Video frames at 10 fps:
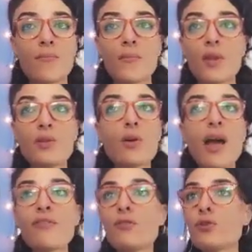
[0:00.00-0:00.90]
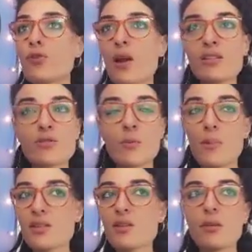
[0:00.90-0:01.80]
You have to trust your
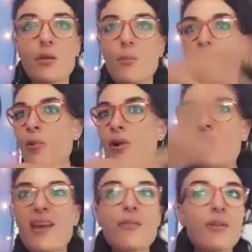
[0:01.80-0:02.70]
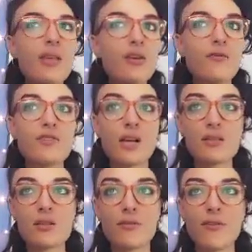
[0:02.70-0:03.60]
muscular memory and everything you've
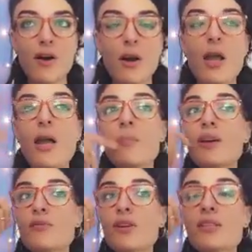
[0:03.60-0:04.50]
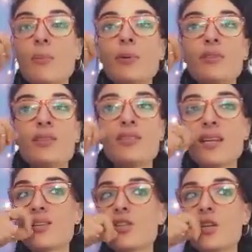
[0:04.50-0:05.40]
done so far. Because, for example, the
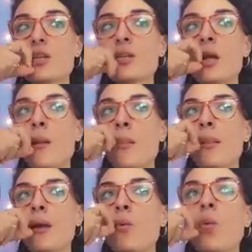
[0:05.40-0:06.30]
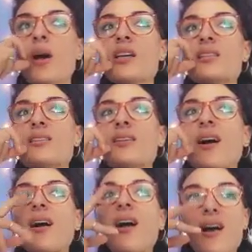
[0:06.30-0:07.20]
diction
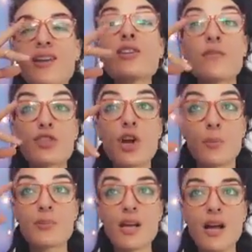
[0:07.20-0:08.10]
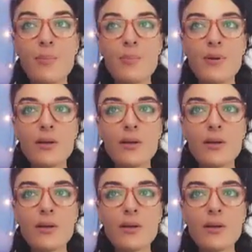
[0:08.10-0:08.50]
was kind of chopped up.